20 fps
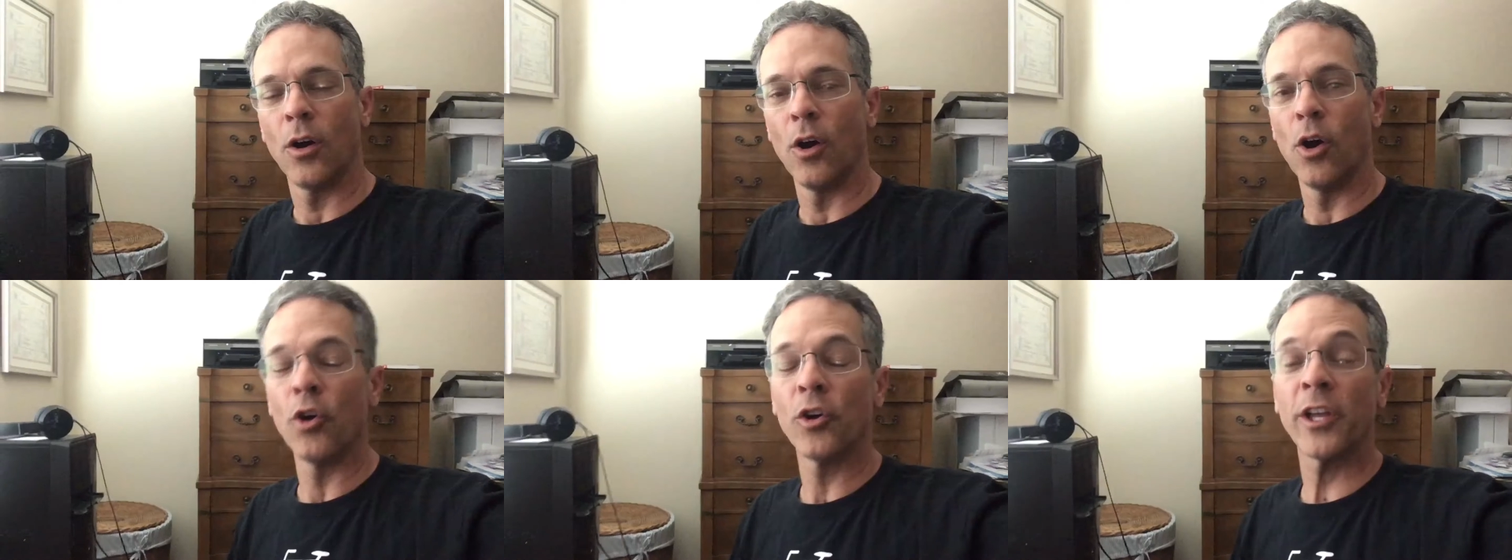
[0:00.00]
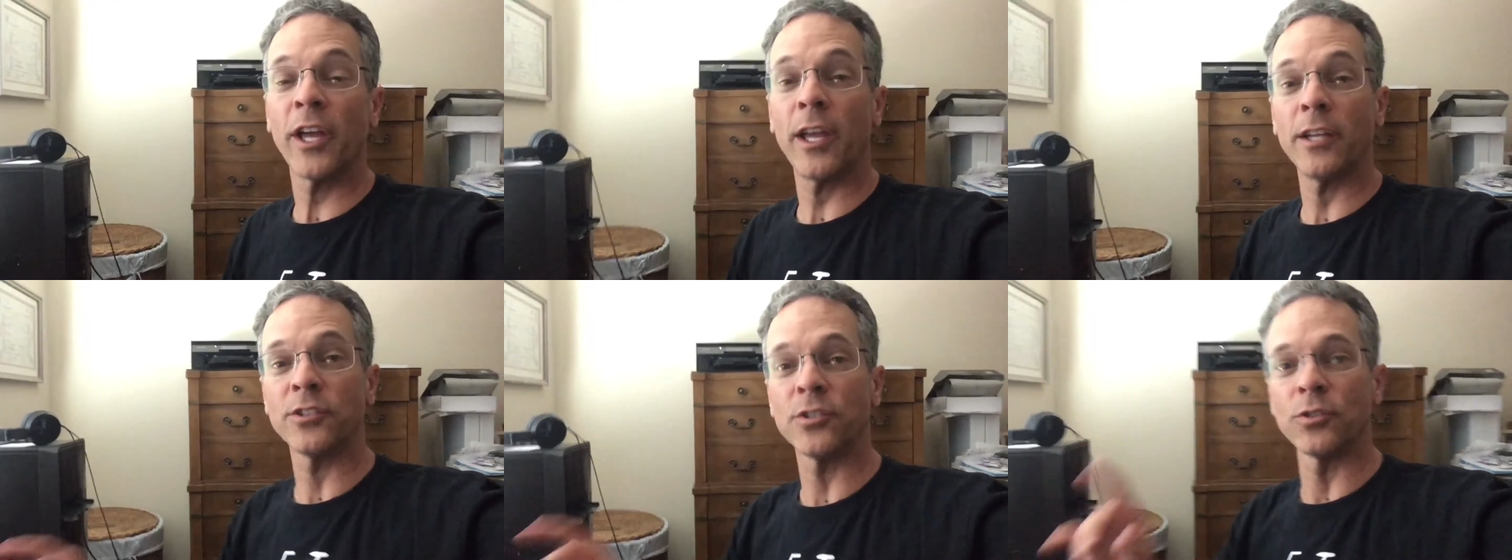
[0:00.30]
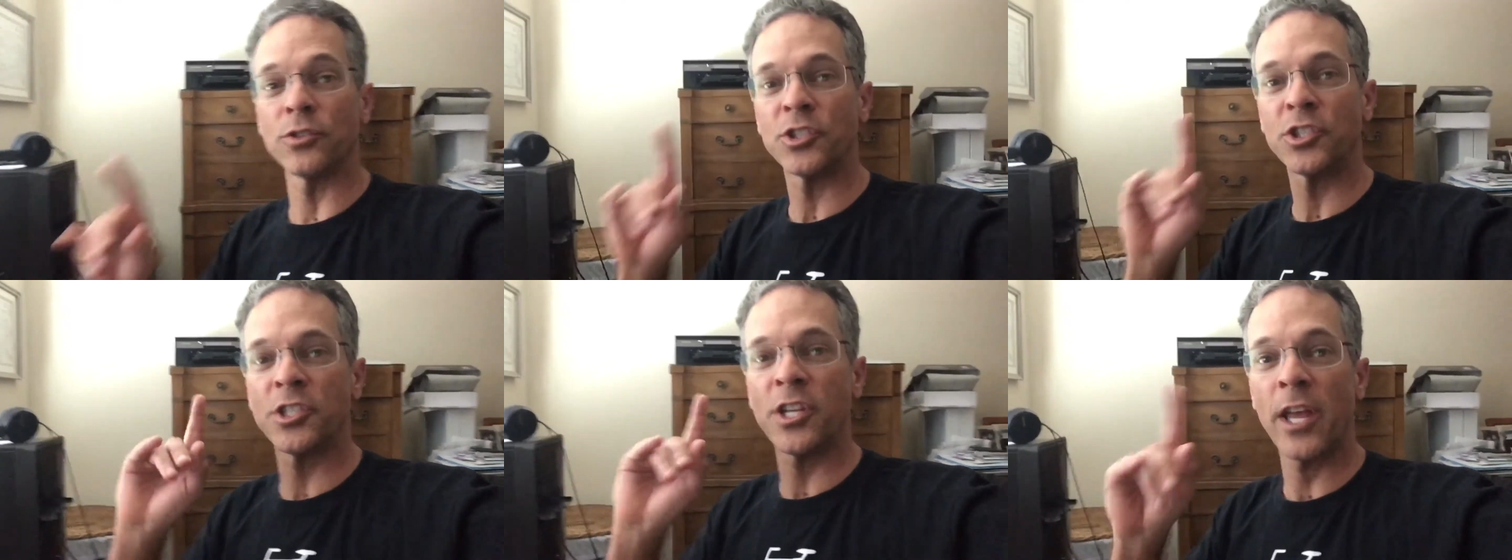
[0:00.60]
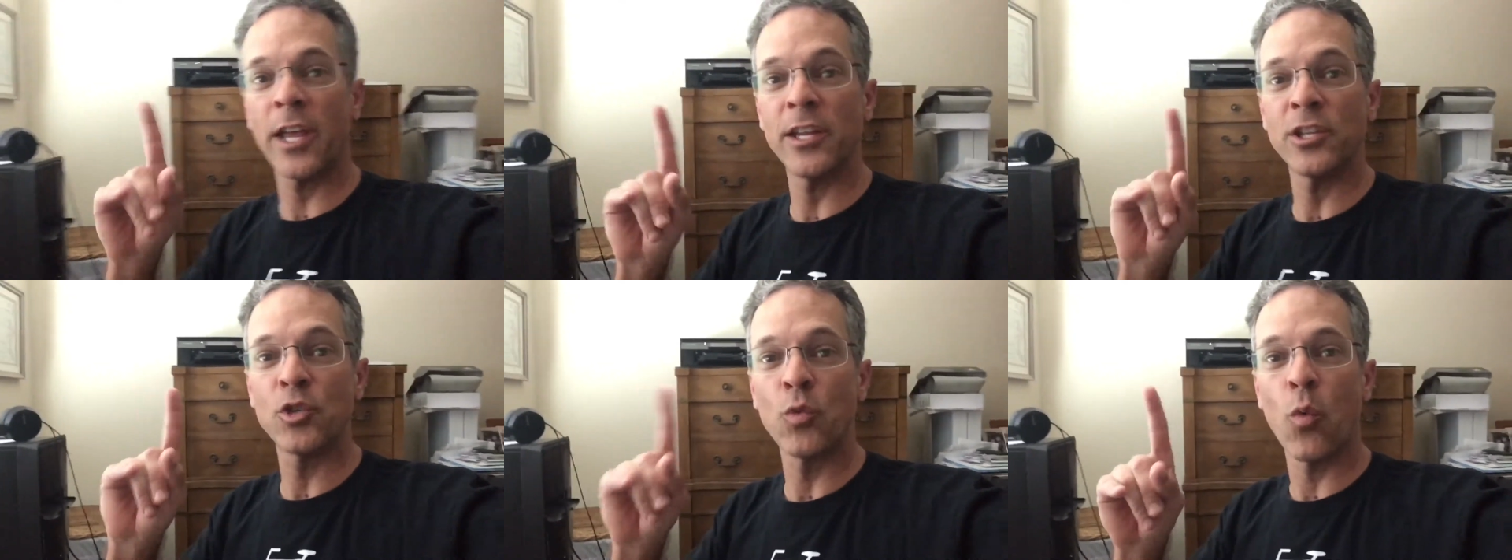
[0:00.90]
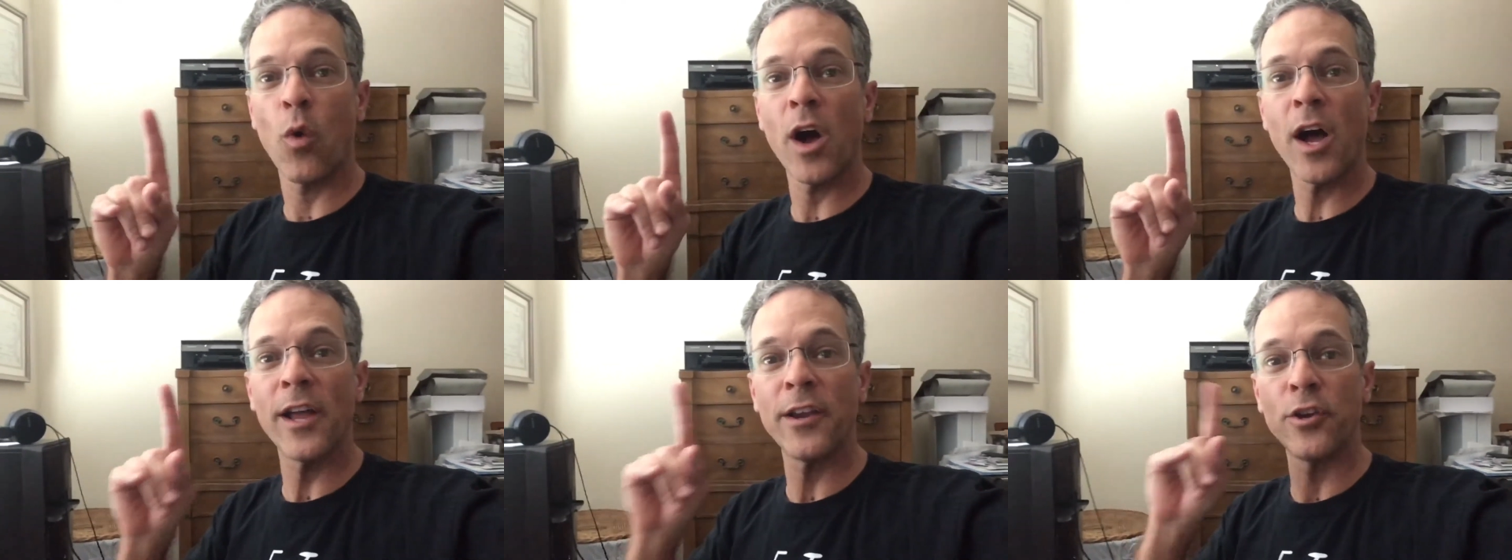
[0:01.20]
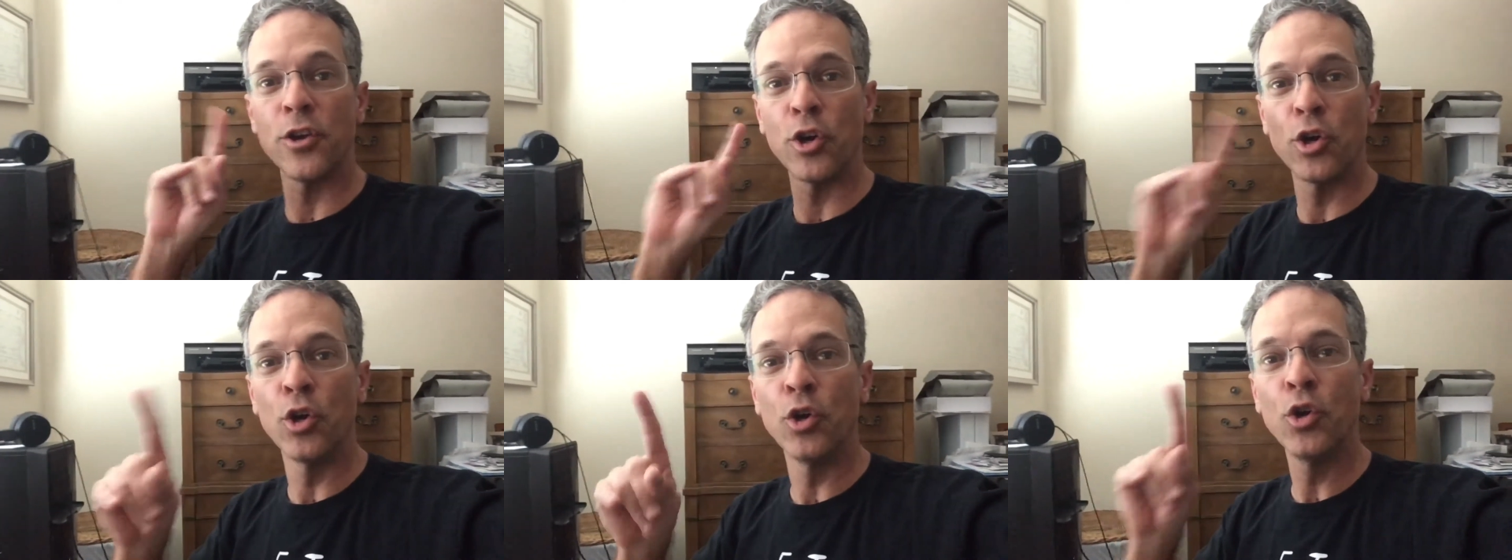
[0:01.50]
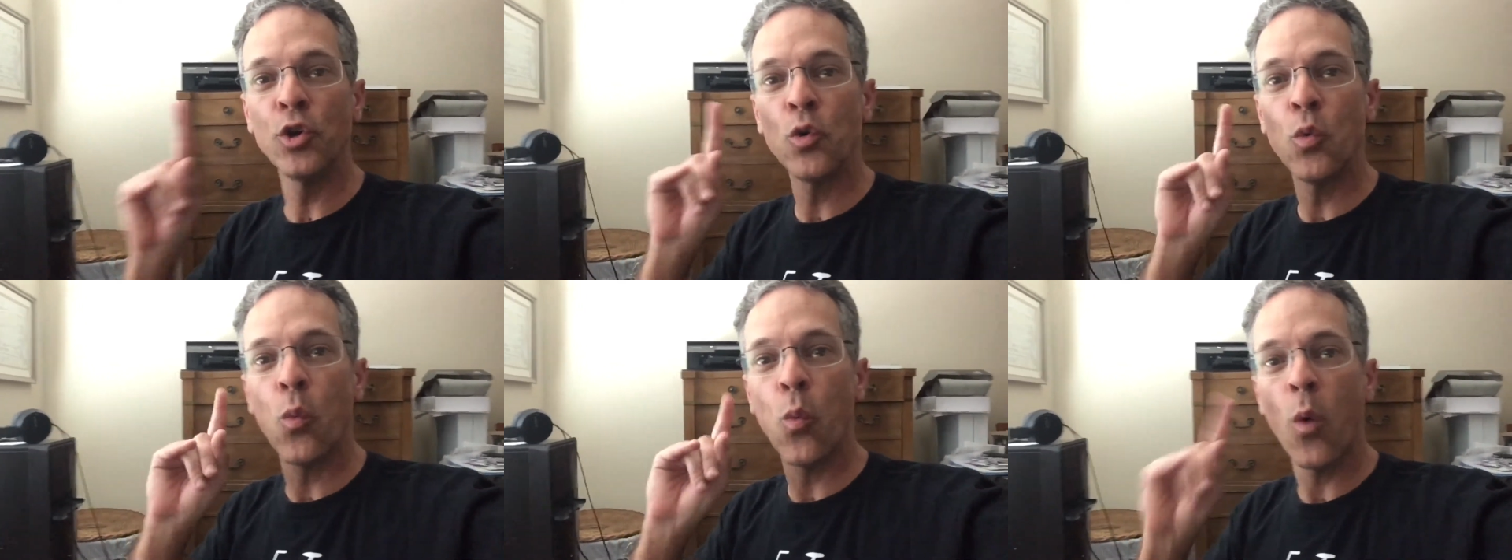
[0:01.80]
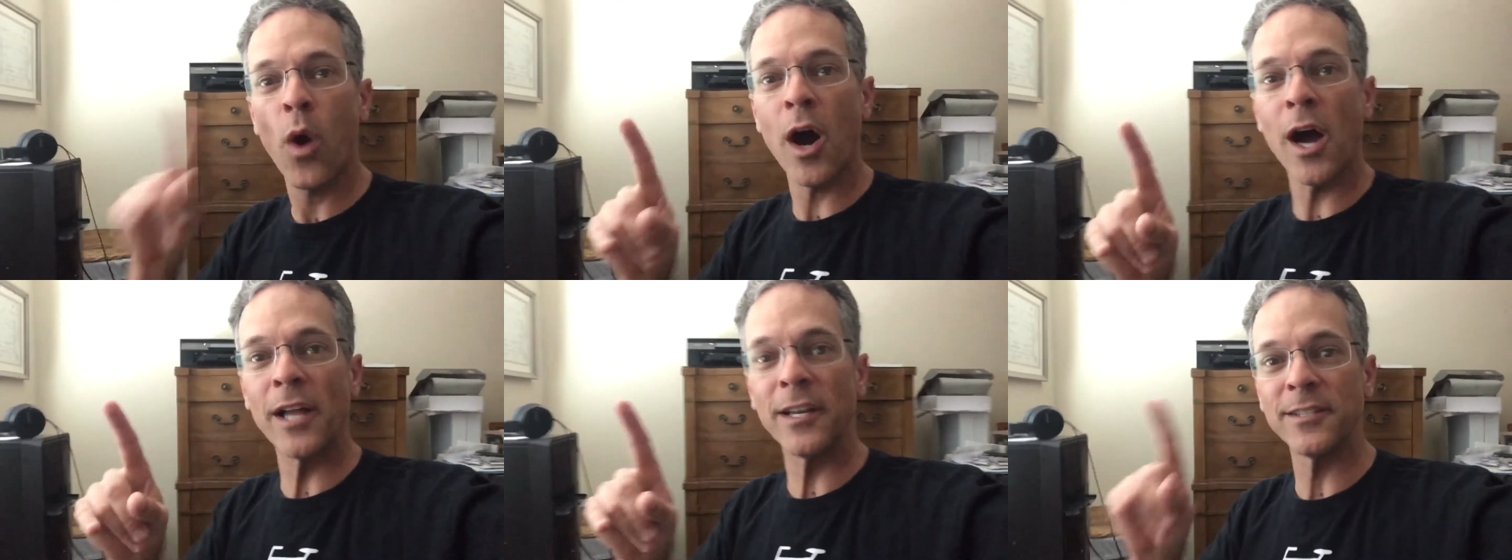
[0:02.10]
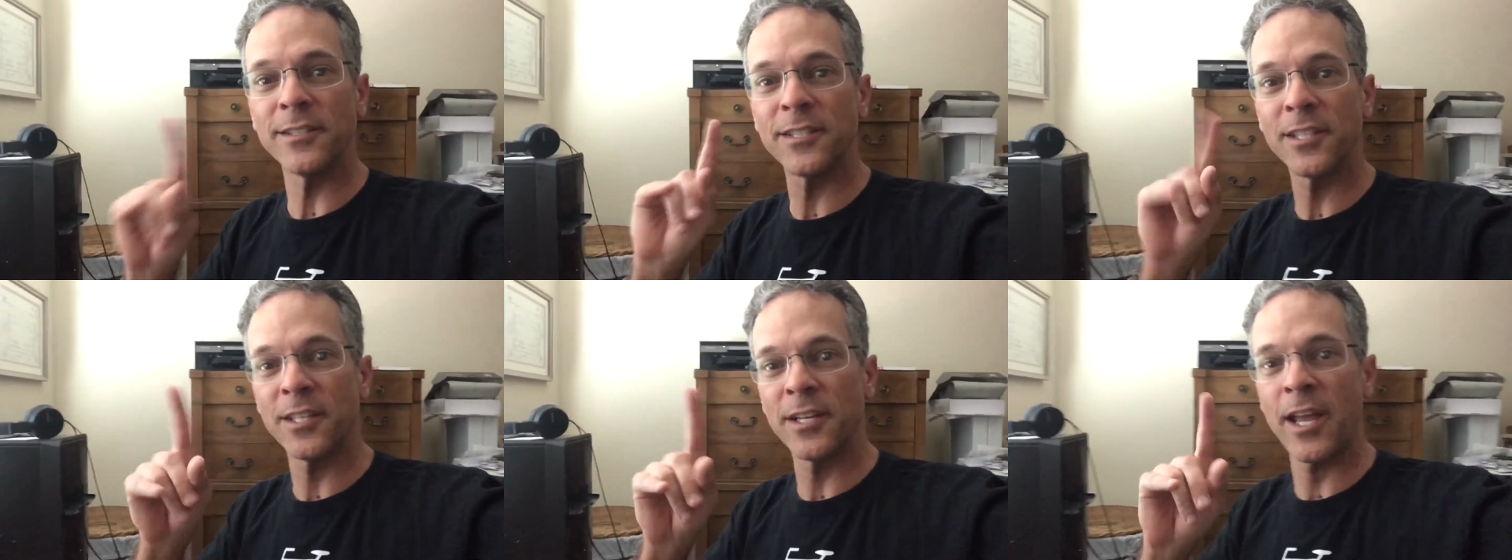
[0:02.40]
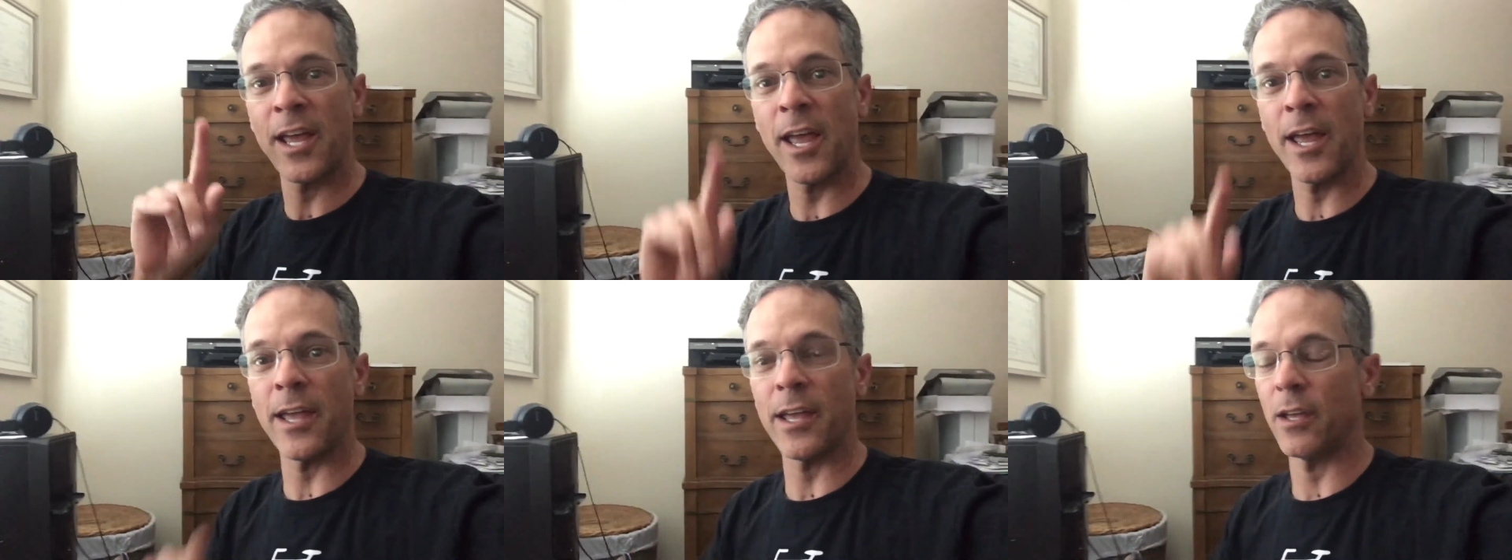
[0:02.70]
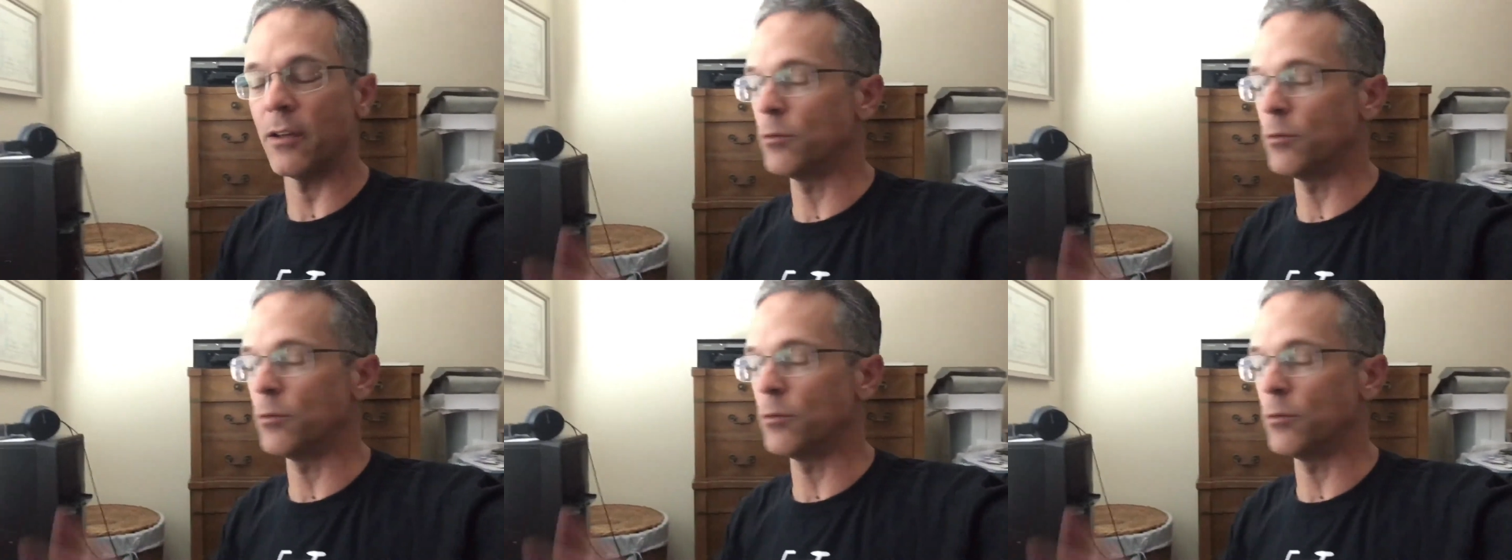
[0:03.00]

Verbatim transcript: Okay, so stage one, who won today?